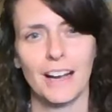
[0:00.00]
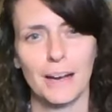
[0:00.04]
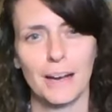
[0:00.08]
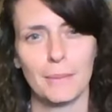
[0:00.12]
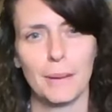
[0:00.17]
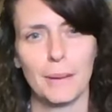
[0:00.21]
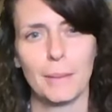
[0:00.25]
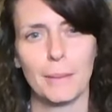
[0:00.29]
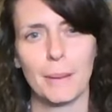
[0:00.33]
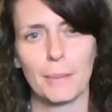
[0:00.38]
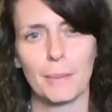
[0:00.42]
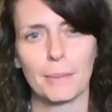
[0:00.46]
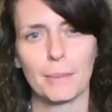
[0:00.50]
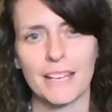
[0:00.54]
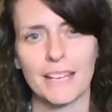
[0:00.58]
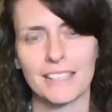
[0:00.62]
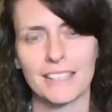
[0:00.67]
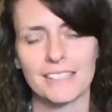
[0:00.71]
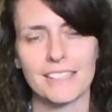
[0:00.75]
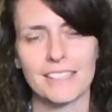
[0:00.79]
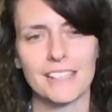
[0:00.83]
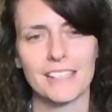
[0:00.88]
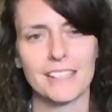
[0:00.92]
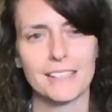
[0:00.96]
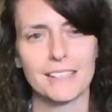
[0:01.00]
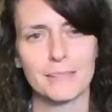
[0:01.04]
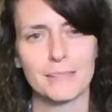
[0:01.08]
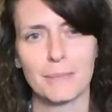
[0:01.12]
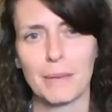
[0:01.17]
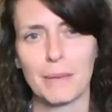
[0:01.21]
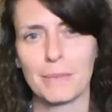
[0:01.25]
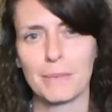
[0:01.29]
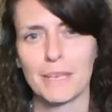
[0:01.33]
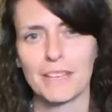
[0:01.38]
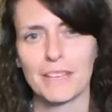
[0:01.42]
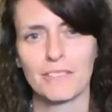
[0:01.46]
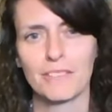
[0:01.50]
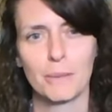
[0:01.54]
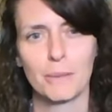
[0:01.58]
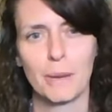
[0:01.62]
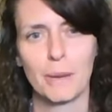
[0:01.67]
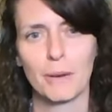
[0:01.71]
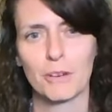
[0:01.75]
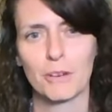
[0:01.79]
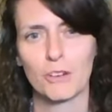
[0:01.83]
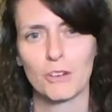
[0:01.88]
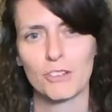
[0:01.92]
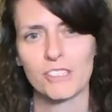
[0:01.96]
about Plexus, maybe even
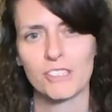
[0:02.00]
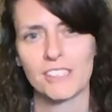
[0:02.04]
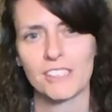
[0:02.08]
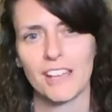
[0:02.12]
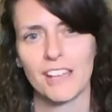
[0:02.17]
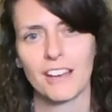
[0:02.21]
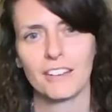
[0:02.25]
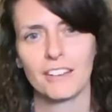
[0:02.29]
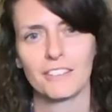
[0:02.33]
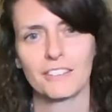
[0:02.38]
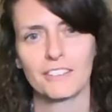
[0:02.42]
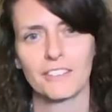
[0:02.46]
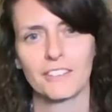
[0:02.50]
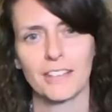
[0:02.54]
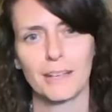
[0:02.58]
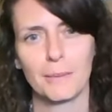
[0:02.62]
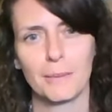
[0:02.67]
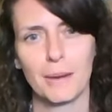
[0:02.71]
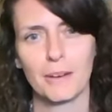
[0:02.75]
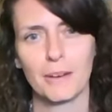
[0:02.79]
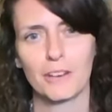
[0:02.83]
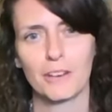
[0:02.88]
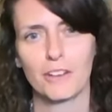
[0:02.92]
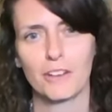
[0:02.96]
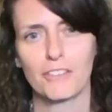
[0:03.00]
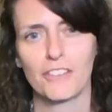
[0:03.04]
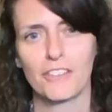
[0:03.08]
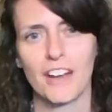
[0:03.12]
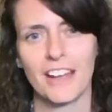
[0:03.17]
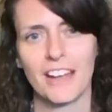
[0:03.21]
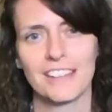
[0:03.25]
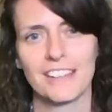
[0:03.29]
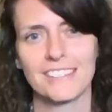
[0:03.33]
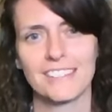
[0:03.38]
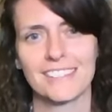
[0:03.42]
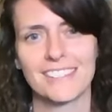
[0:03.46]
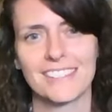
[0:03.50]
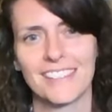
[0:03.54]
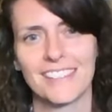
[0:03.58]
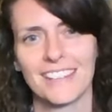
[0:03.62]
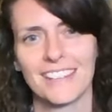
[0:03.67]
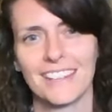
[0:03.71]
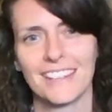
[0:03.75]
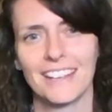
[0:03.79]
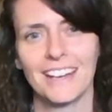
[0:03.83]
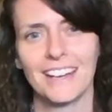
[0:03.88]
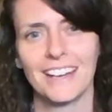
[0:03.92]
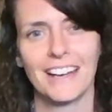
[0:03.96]
about yourself and about your friends
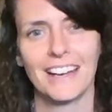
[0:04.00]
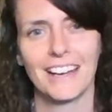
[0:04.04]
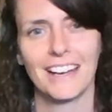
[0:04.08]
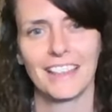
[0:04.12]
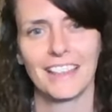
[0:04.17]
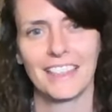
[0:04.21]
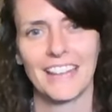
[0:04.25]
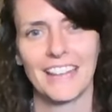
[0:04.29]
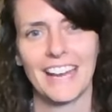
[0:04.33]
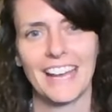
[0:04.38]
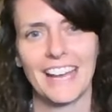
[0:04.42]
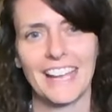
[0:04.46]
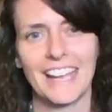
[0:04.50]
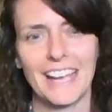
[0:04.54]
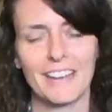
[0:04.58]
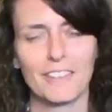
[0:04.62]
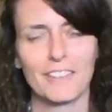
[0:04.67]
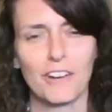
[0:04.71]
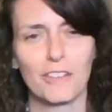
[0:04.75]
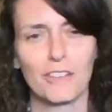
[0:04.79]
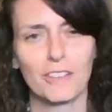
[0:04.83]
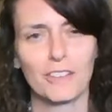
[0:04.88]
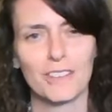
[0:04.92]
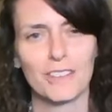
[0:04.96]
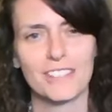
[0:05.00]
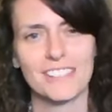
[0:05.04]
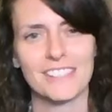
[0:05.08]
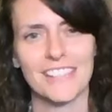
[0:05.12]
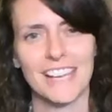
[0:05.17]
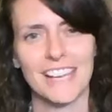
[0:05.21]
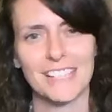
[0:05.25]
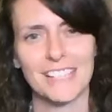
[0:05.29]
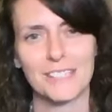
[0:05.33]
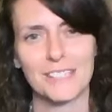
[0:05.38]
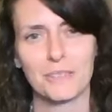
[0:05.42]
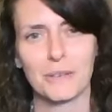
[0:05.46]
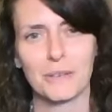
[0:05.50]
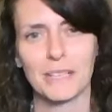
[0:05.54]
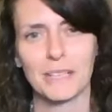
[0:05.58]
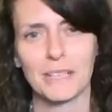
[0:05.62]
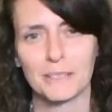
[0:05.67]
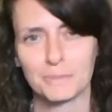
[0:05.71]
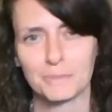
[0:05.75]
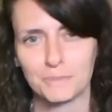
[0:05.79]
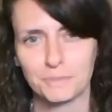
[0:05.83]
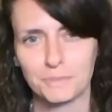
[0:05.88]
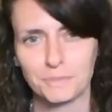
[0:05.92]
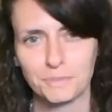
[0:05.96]
that I have over this last week.
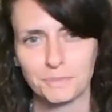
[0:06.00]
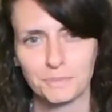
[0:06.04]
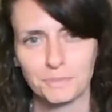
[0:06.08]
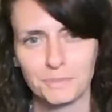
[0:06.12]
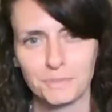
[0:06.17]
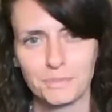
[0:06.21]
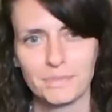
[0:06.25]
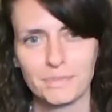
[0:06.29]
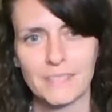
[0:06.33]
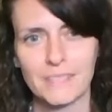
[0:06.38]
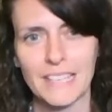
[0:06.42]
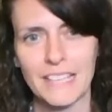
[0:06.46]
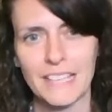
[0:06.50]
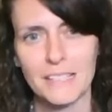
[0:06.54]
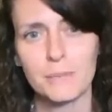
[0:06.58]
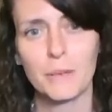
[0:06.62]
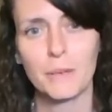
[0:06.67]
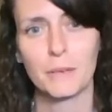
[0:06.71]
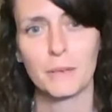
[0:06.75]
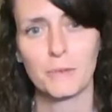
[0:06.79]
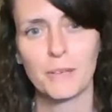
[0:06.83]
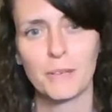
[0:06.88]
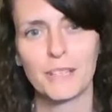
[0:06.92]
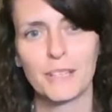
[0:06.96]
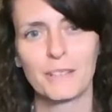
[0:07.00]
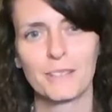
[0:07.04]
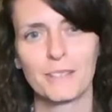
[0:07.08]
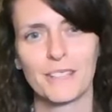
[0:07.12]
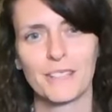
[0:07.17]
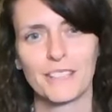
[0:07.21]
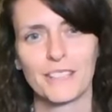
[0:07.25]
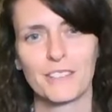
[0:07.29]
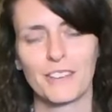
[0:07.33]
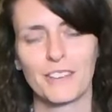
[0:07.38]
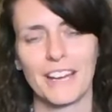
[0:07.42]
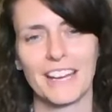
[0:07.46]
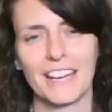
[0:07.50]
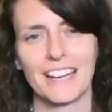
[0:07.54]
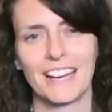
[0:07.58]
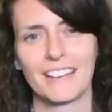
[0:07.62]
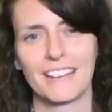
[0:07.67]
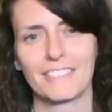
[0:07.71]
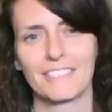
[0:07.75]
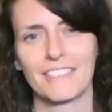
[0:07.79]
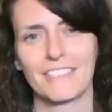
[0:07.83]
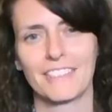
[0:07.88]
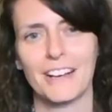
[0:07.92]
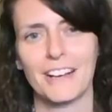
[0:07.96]
It's been really, really great.
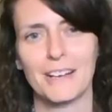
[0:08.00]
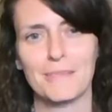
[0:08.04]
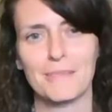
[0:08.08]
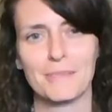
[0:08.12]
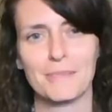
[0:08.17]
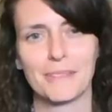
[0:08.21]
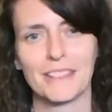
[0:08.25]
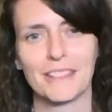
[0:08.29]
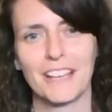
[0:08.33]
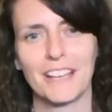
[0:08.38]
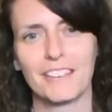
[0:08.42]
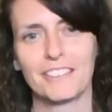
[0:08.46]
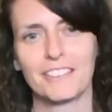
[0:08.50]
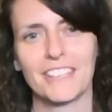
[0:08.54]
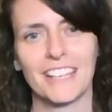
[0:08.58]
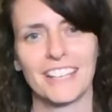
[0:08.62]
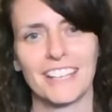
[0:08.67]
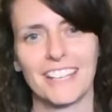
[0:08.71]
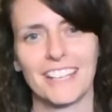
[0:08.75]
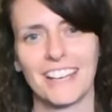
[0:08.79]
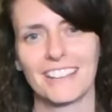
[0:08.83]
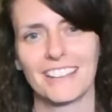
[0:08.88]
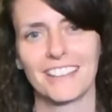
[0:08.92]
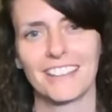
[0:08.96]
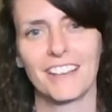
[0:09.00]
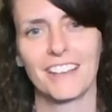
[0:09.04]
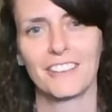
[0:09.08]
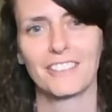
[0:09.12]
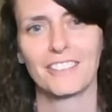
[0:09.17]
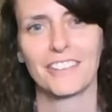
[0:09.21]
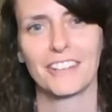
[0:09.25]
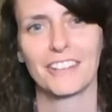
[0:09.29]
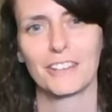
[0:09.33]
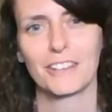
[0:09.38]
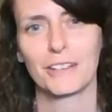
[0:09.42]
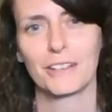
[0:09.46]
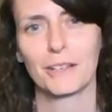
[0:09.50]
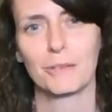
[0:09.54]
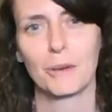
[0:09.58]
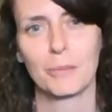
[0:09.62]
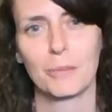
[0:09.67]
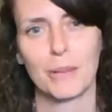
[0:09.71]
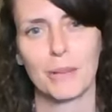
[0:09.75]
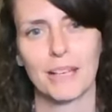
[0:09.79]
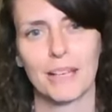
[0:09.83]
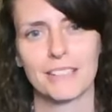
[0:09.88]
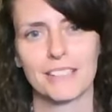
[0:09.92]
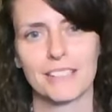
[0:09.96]
I've loved it. I love hearing what
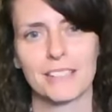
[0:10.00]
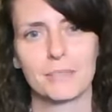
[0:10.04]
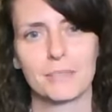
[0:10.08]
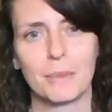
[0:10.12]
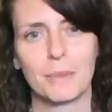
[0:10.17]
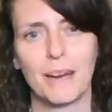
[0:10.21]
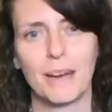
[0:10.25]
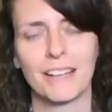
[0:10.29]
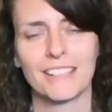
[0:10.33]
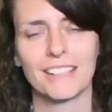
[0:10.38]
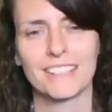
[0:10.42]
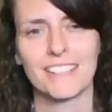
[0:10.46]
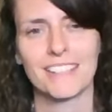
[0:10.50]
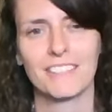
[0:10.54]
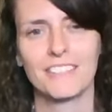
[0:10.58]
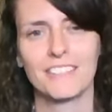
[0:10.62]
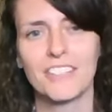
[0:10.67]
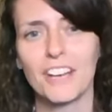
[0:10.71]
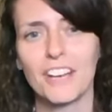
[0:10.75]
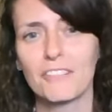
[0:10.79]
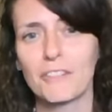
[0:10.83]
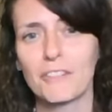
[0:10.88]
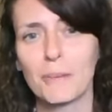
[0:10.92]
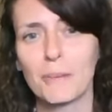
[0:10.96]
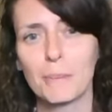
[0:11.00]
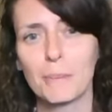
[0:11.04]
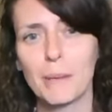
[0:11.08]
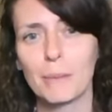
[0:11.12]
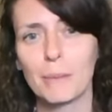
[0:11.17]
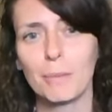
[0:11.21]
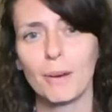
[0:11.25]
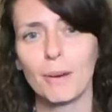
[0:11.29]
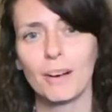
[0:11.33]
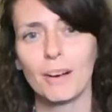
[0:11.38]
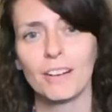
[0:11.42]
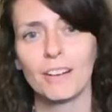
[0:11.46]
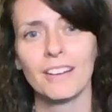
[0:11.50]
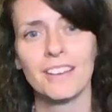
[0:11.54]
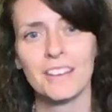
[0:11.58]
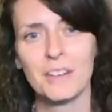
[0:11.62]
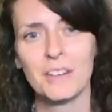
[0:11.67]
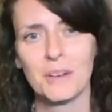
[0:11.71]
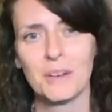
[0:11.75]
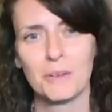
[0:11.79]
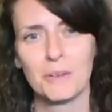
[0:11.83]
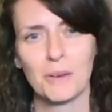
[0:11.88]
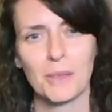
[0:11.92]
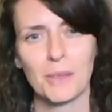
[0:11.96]
Plexus products have done for people,
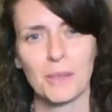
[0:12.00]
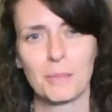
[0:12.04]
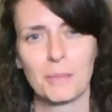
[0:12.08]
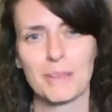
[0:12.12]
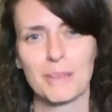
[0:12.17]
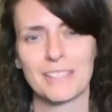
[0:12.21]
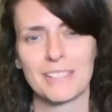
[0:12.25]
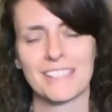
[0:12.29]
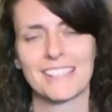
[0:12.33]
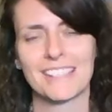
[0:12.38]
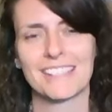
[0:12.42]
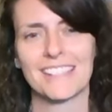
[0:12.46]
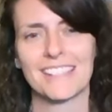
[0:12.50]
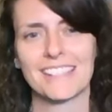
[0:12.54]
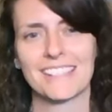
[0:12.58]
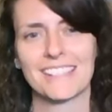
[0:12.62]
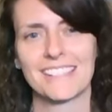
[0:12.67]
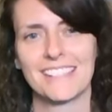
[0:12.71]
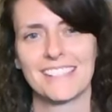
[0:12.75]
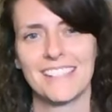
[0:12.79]
what the business has